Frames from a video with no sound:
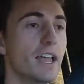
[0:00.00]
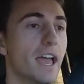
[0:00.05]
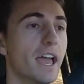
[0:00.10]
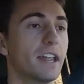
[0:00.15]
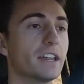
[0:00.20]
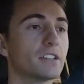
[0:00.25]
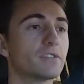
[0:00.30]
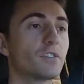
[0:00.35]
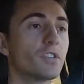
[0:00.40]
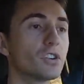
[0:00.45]

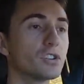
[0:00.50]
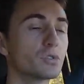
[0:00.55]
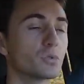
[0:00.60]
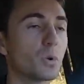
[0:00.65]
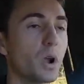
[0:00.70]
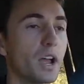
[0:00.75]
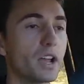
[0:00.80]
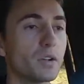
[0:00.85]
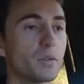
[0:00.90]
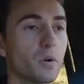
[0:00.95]
And as far as
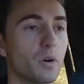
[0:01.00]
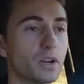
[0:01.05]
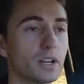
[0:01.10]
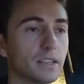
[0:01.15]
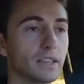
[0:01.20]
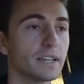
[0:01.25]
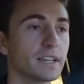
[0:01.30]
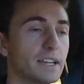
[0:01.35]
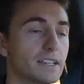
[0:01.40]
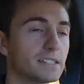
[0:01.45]
ride quality,
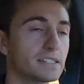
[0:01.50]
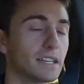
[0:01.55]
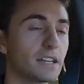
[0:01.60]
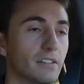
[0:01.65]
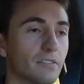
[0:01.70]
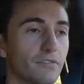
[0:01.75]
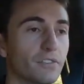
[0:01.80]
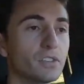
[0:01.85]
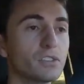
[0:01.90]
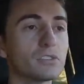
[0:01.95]
like I said,
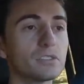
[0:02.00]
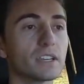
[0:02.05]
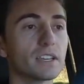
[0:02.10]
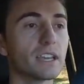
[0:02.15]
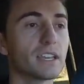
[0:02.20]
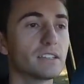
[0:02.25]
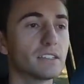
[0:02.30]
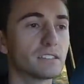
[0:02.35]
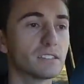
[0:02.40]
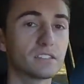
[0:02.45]
it feels like
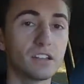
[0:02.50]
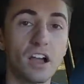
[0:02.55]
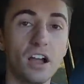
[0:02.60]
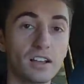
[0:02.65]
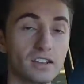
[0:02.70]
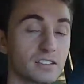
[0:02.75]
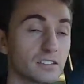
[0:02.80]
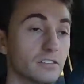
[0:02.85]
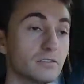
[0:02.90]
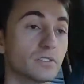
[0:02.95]
a
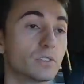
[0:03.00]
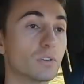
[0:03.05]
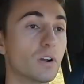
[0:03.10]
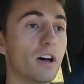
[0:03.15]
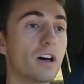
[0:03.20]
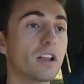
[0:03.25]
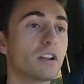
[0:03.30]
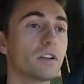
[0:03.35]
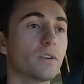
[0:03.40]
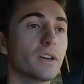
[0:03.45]
stock
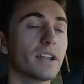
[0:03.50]
Silverado.